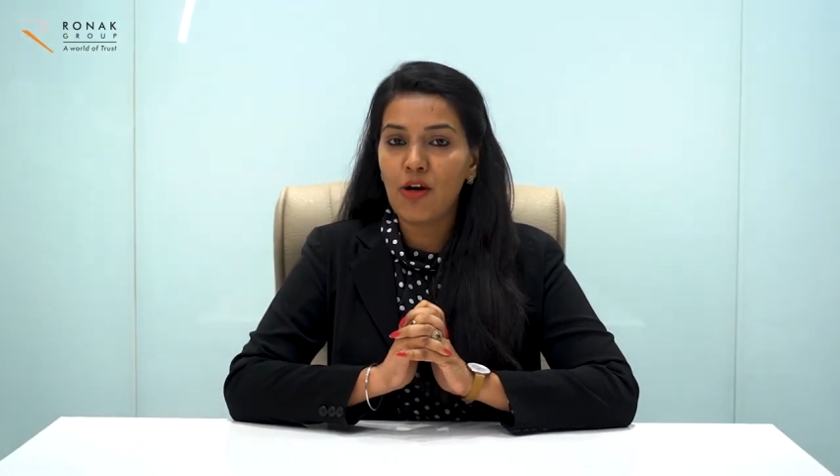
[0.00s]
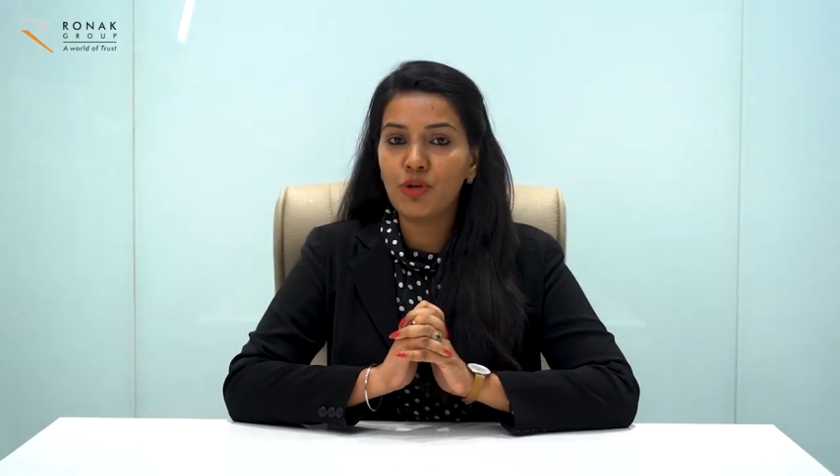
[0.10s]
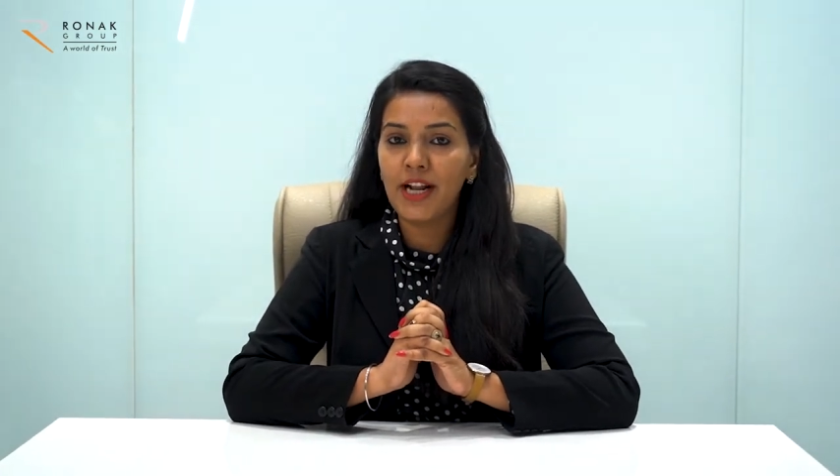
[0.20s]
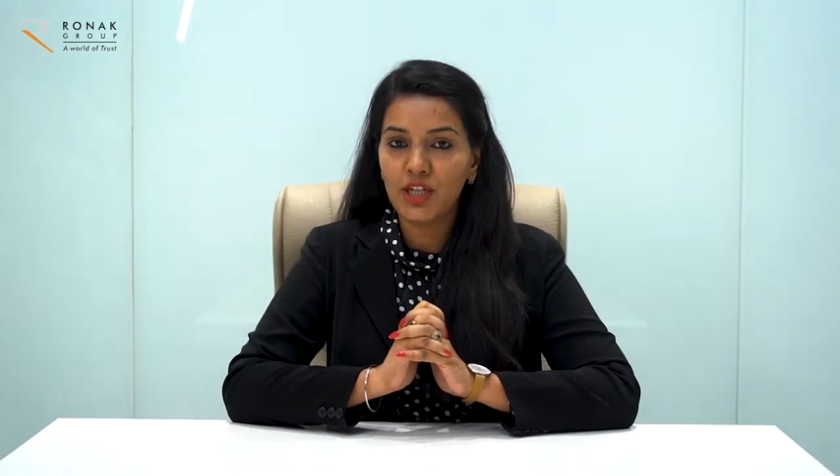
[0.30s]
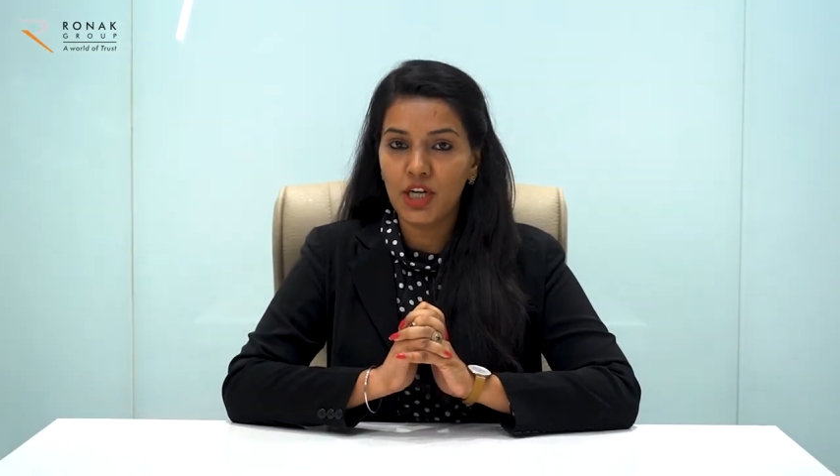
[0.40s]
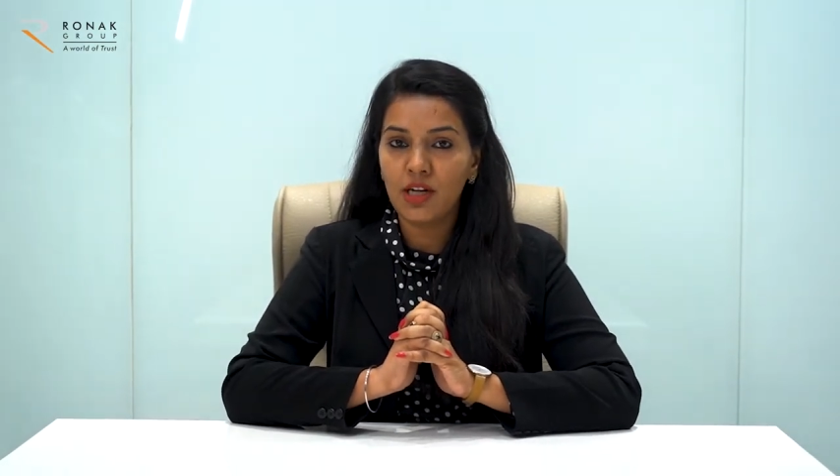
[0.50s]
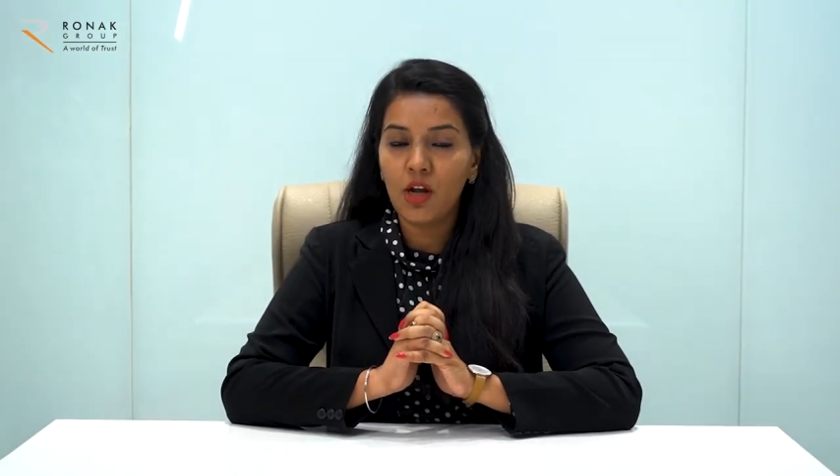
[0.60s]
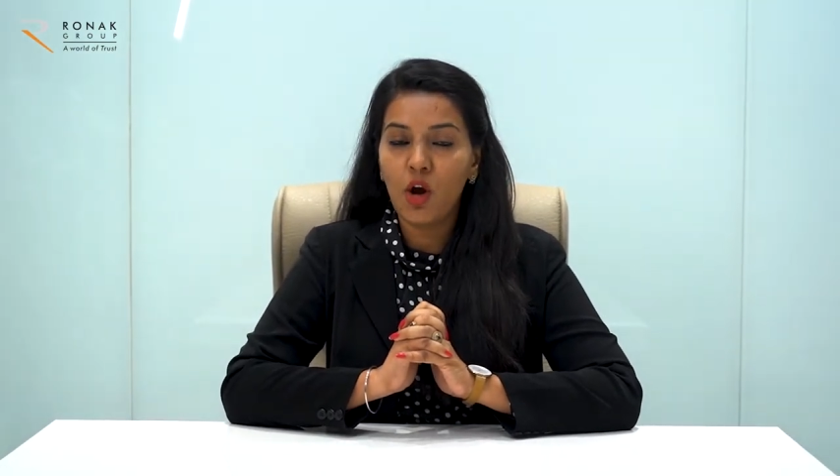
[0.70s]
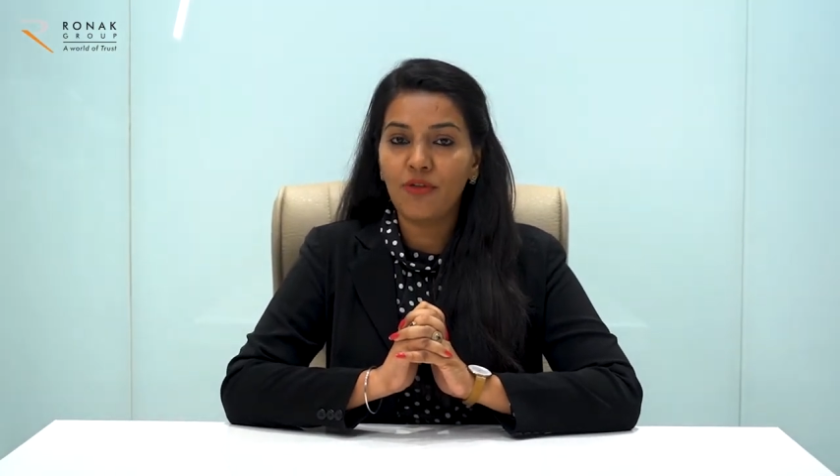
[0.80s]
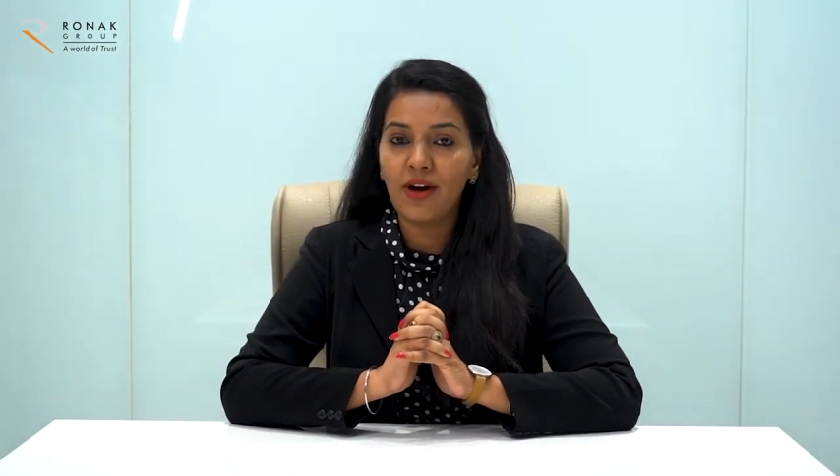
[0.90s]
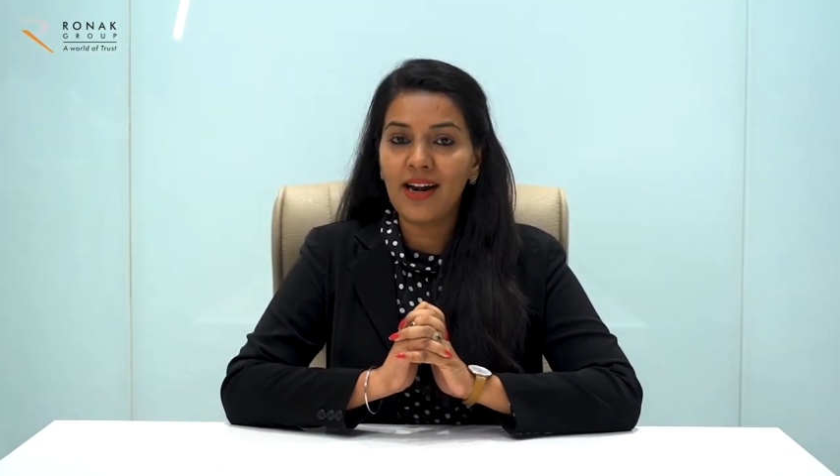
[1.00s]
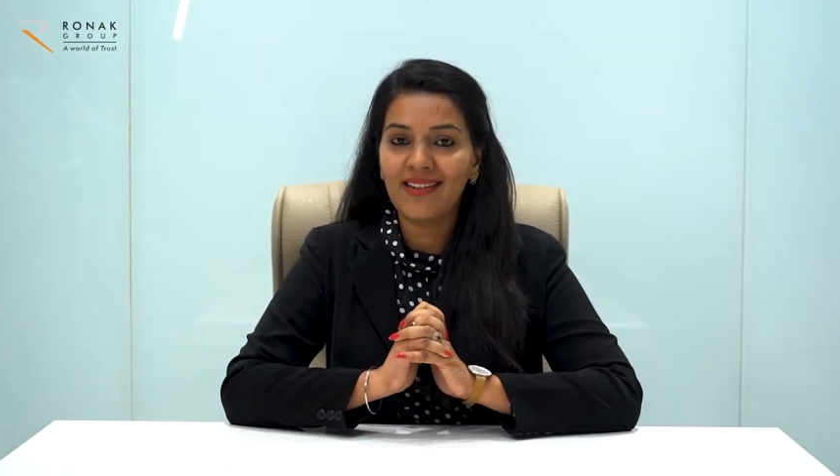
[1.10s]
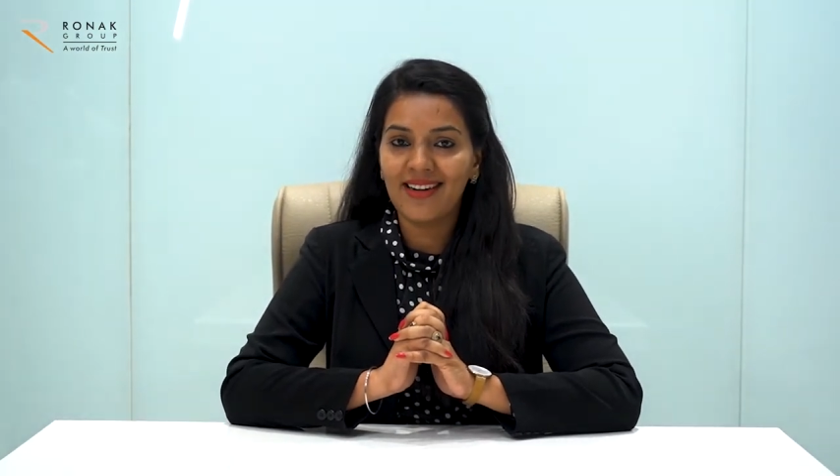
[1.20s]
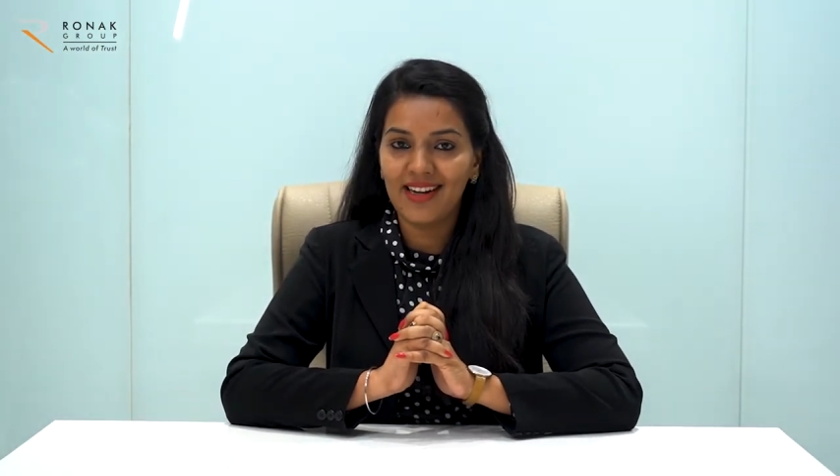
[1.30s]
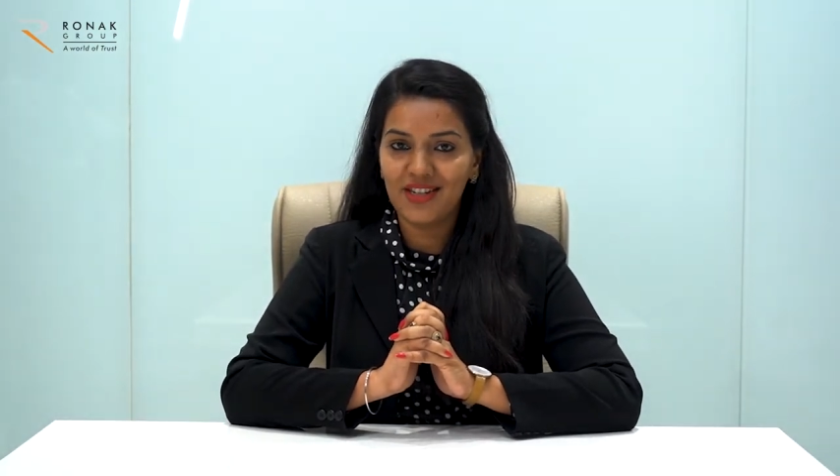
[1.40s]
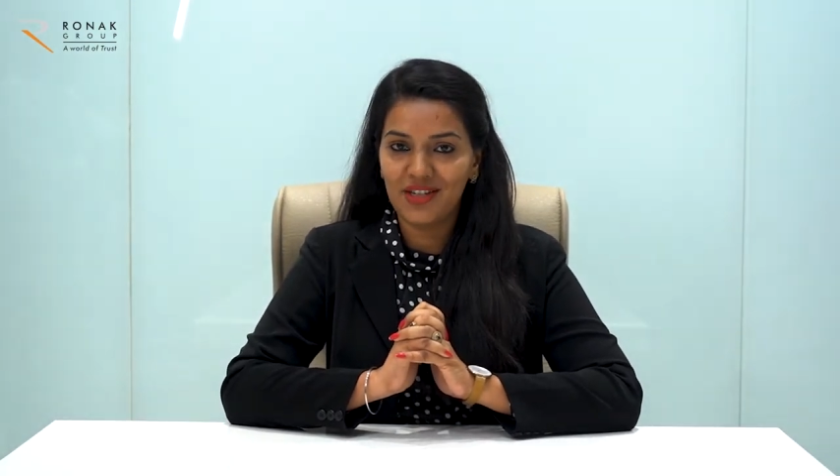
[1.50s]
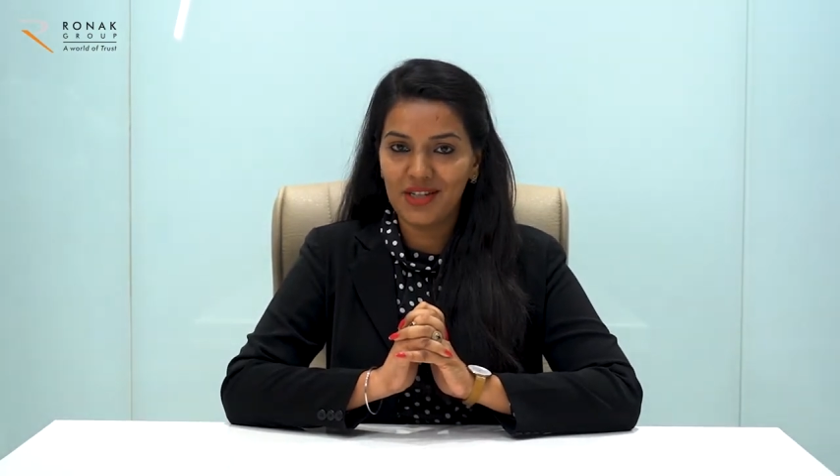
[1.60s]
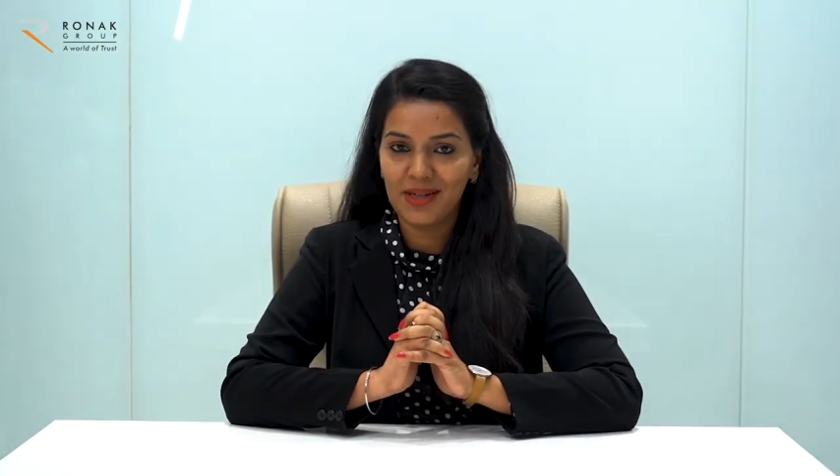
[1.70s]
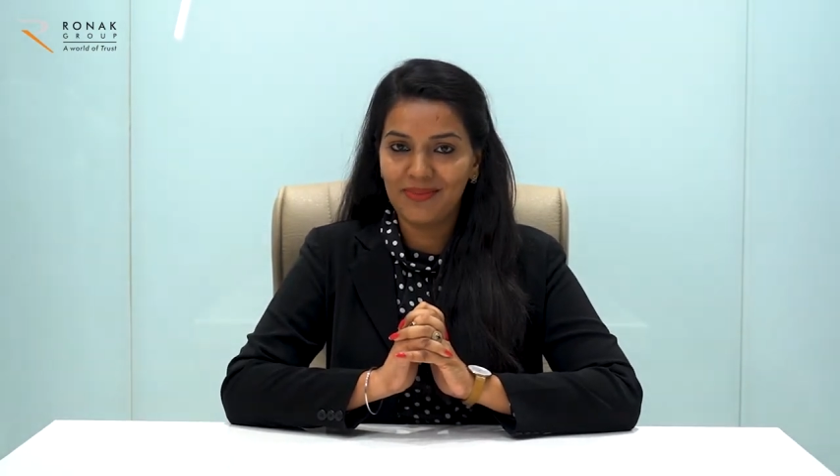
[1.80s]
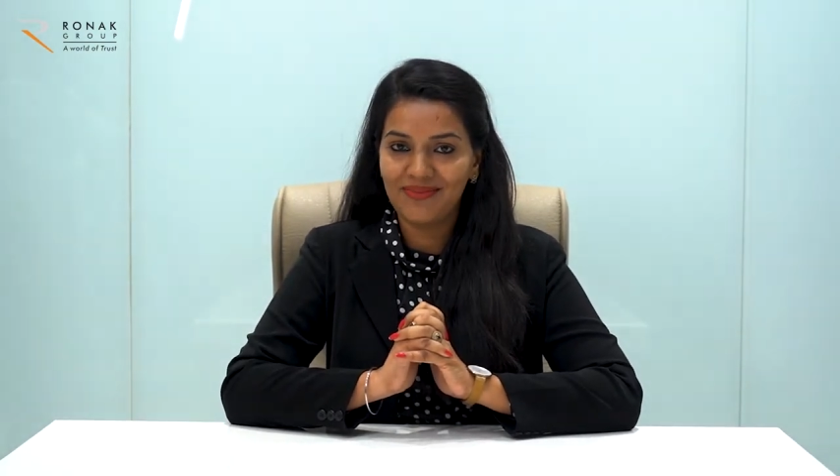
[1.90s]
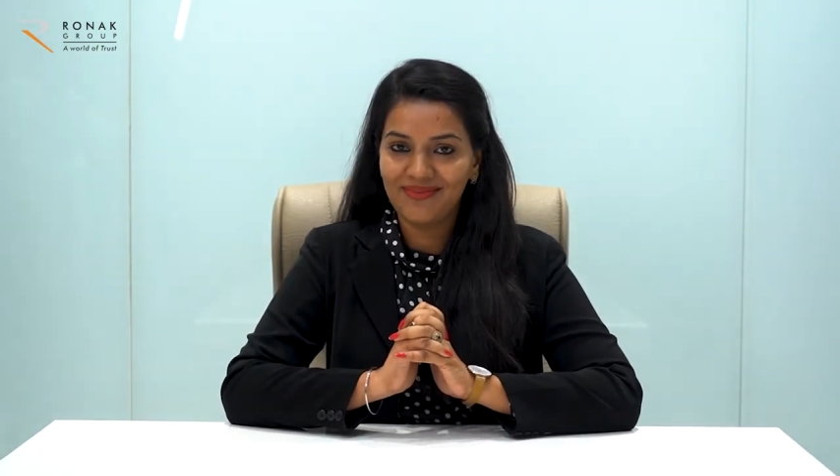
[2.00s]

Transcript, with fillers: foundation of our relationship.